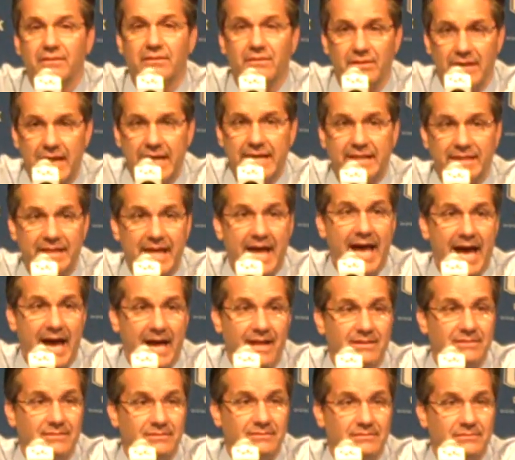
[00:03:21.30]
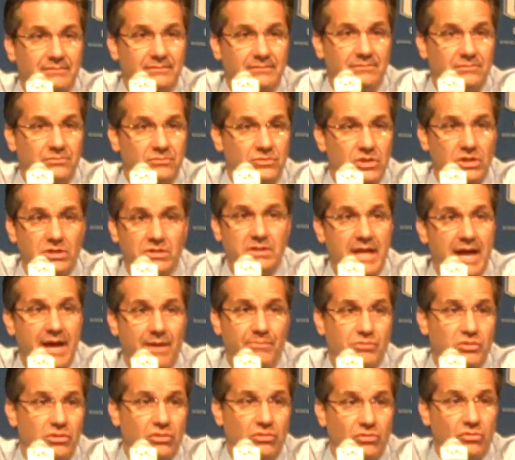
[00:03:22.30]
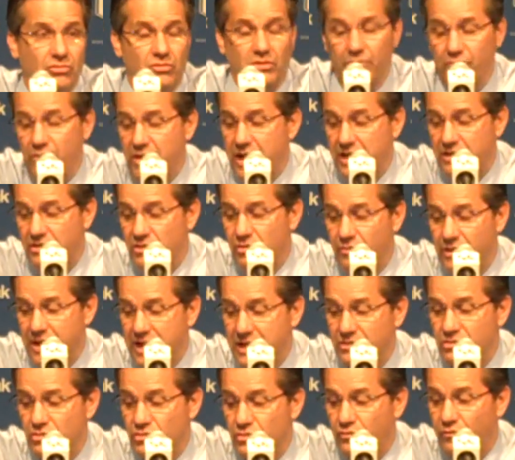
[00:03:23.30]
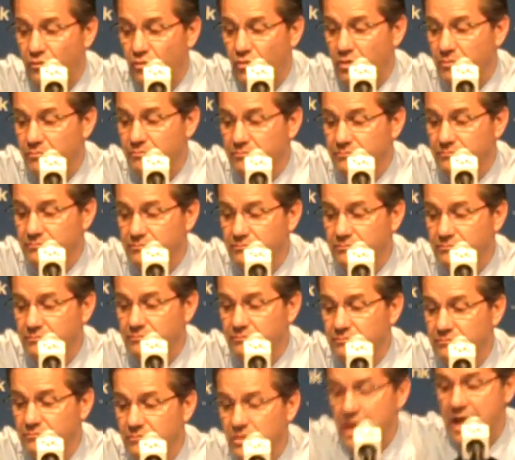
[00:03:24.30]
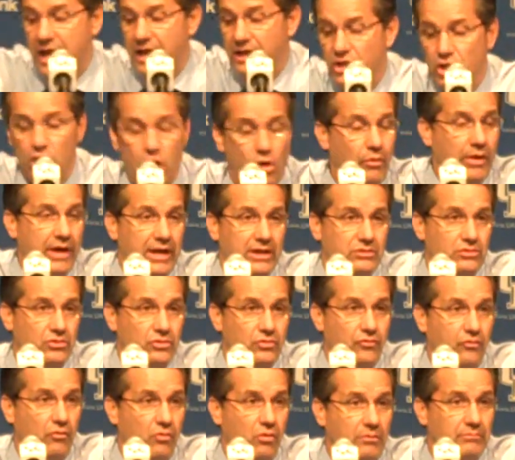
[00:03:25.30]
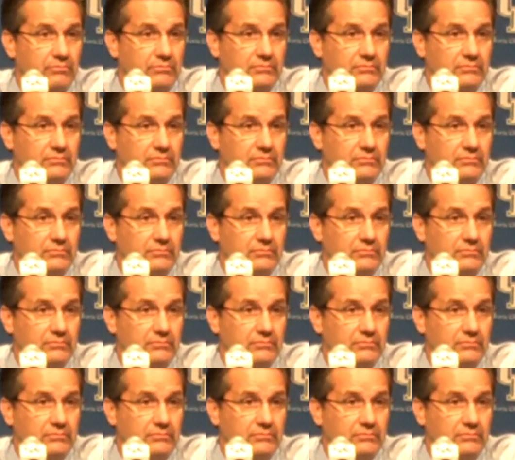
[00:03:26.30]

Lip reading: like that. Just absolutely, we had no answers for him. We had no answers for him.